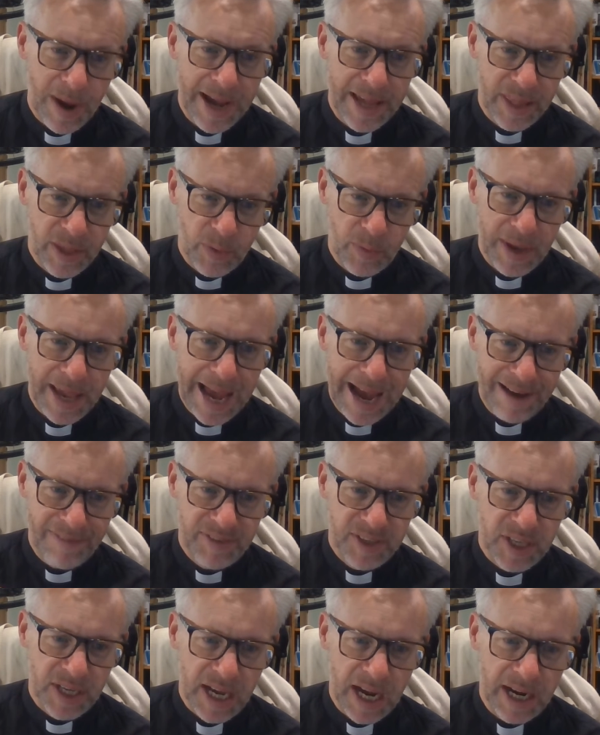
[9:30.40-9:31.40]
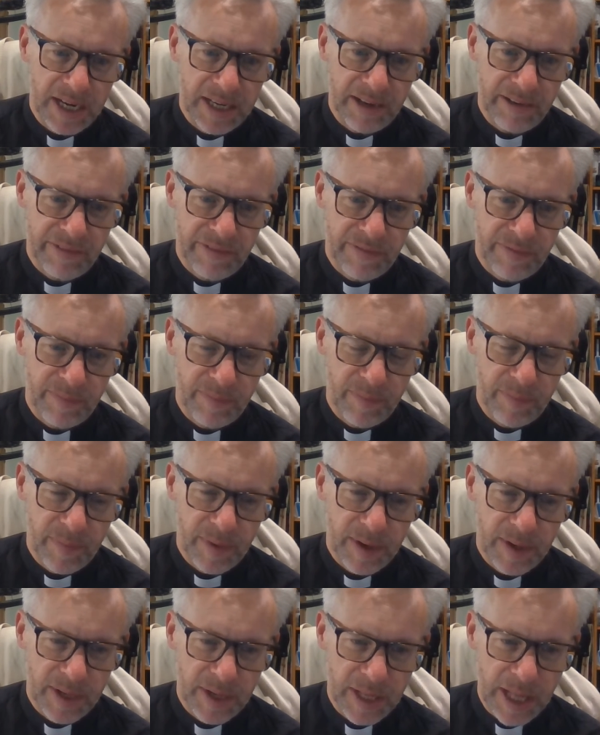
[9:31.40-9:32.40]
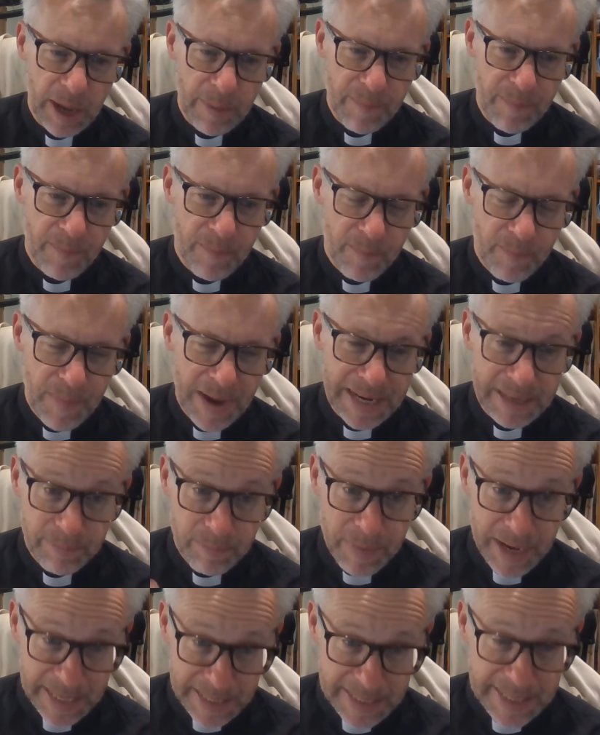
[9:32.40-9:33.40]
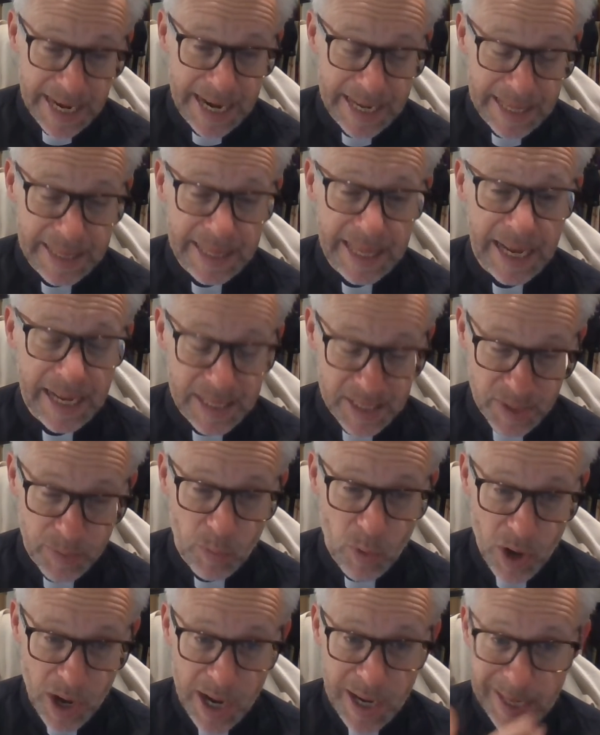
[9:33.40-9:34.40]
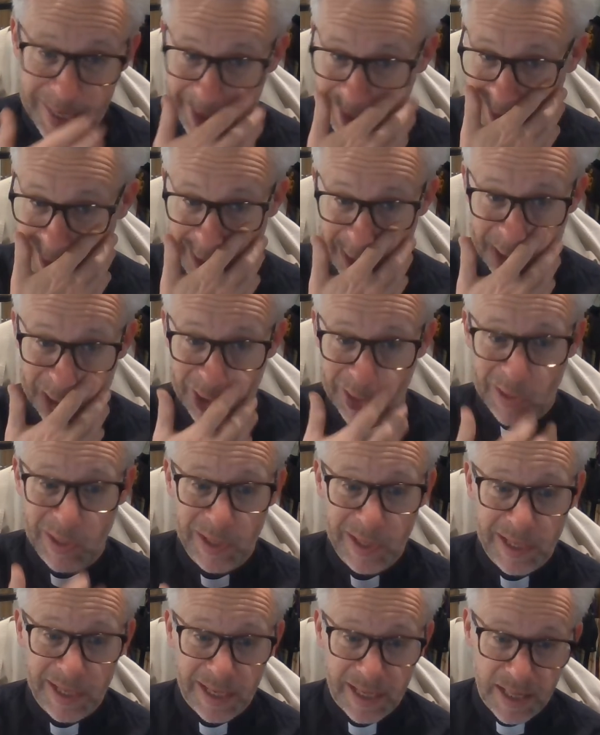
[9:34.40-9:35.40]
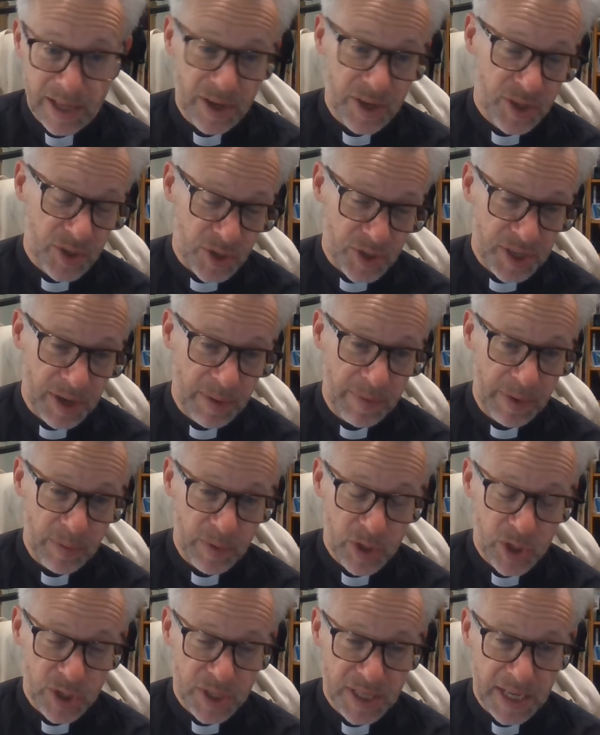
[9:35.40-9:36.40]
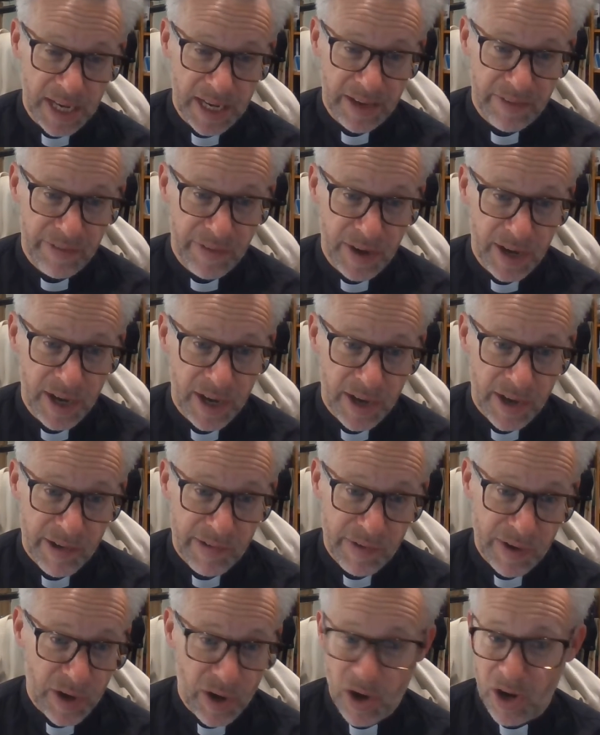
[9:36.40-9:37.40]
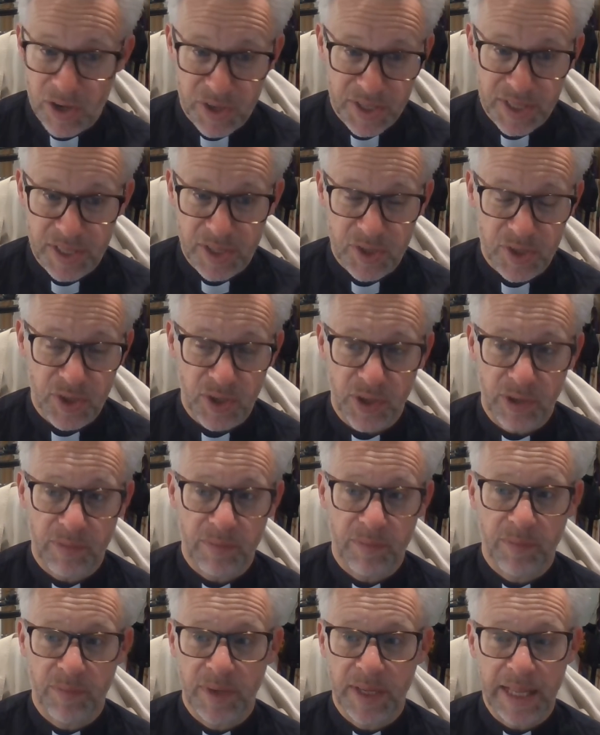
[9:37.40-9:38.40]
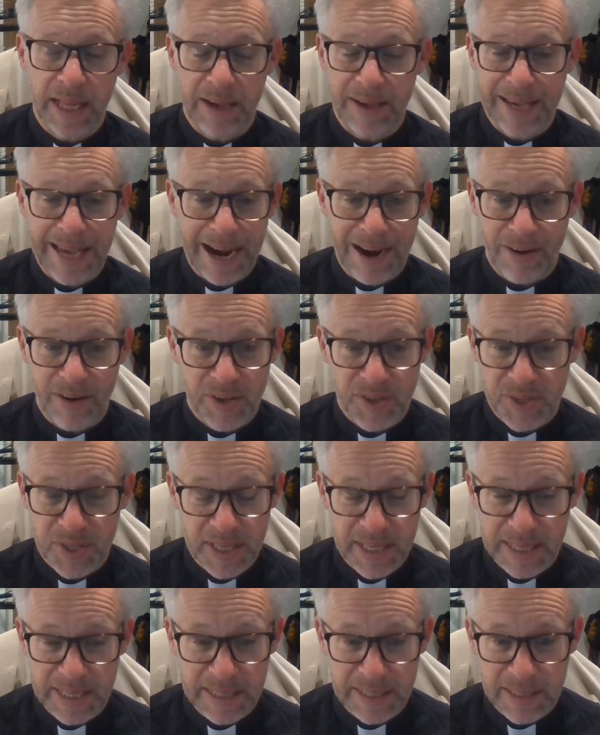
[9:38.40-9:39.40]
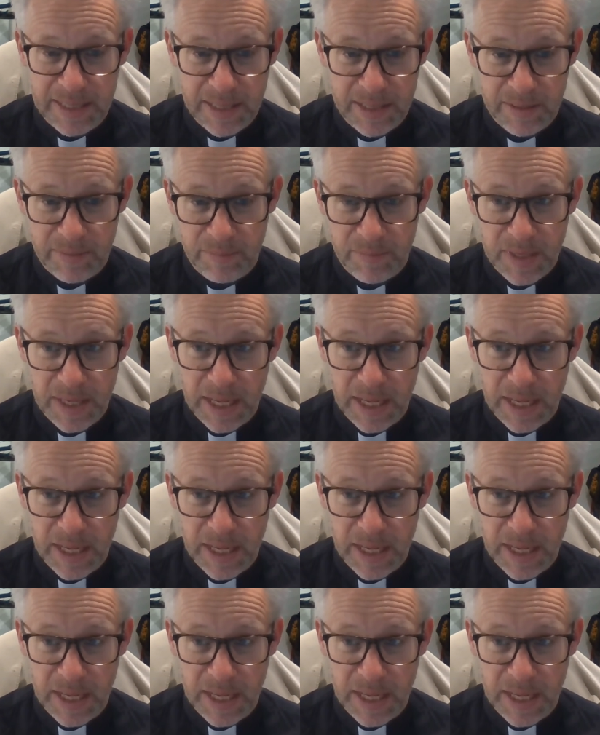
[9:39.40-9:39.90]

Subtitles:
that we have to kind of, maintain that and work at it. It's not, it's not something we should take for granted. It's not, guaranteed that,